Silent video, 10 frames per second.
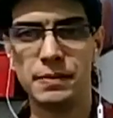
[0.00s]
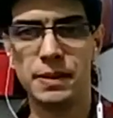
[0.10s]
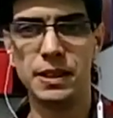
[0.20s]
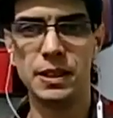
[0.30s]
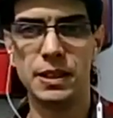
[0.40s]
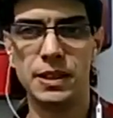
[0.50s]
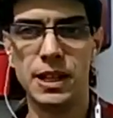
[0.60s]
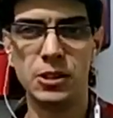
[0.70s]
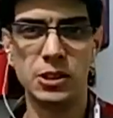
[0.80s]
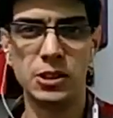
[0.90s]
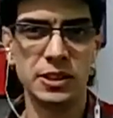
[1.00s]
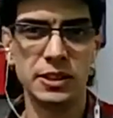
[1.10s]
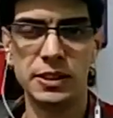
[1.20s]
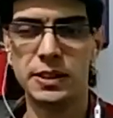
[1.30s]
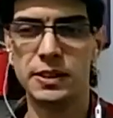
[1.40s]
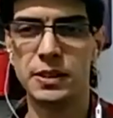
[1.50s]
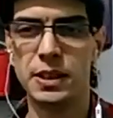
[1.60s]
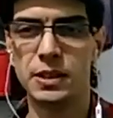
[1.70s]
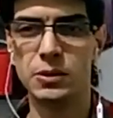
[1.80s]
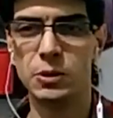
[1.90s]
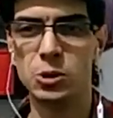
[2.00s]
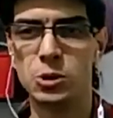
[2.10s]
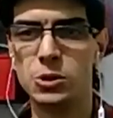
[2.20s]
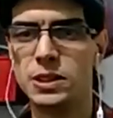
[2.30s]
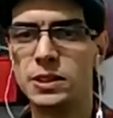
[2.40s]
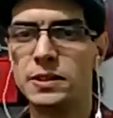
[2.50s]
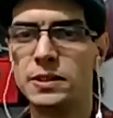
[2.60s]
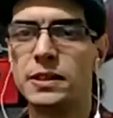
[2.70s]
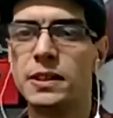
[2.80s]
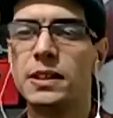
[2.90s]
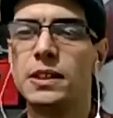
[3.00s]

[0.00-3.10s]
ideology and of choosing